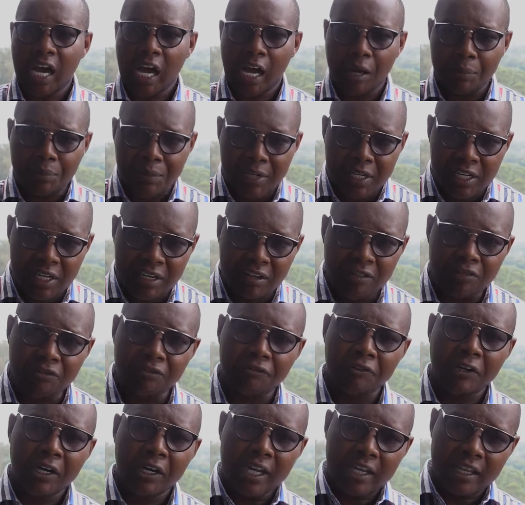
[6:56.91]
I believe
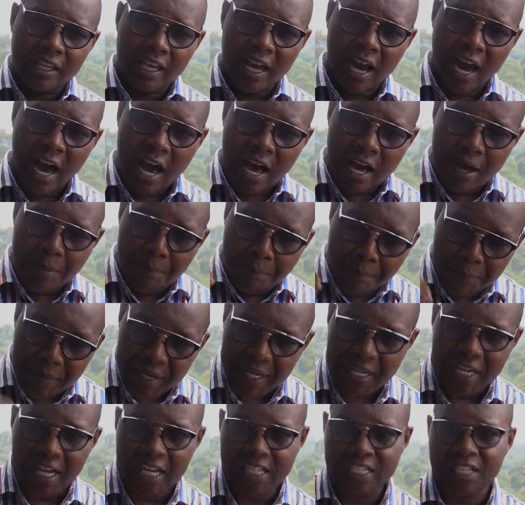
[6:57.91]
there are
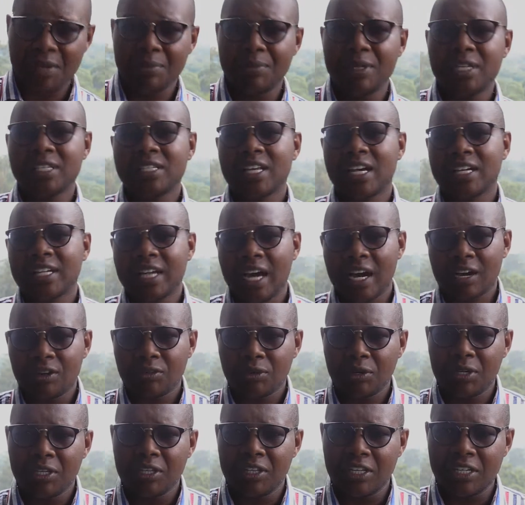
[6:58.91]
many SMEs that are
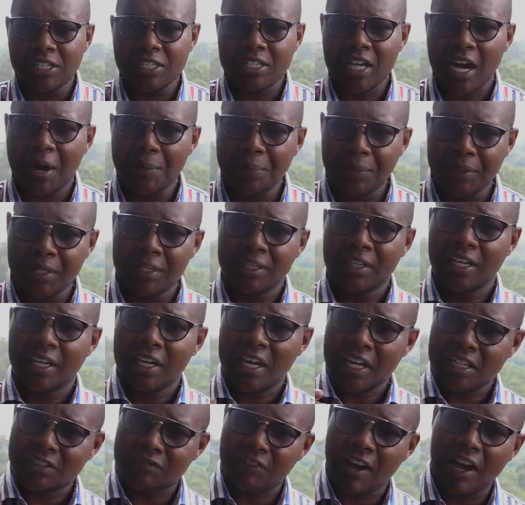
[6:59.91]
growing in this country. In the
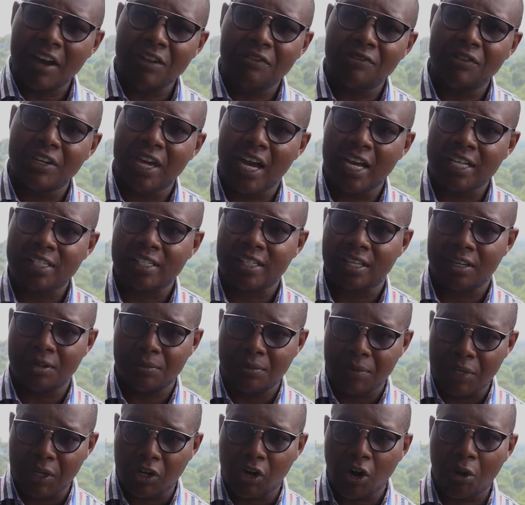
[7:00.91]
next 5 years, they will
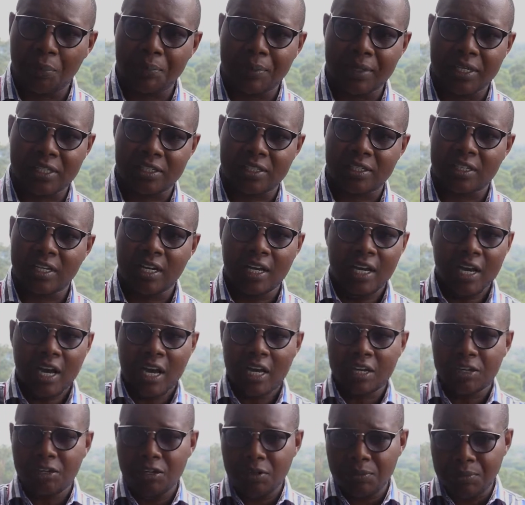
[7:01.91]
be corporates
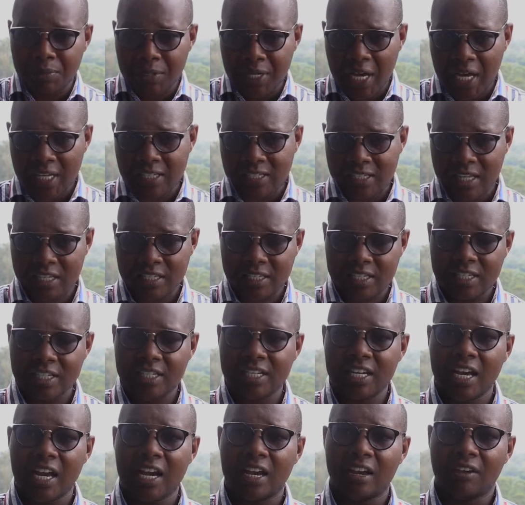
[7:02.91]
and you'll be at a
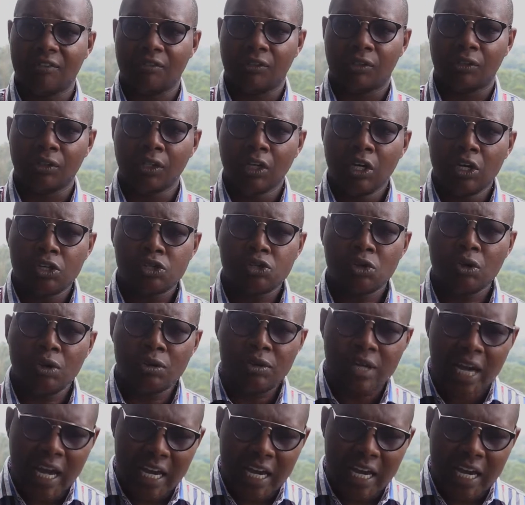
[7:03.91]
senior level. So I would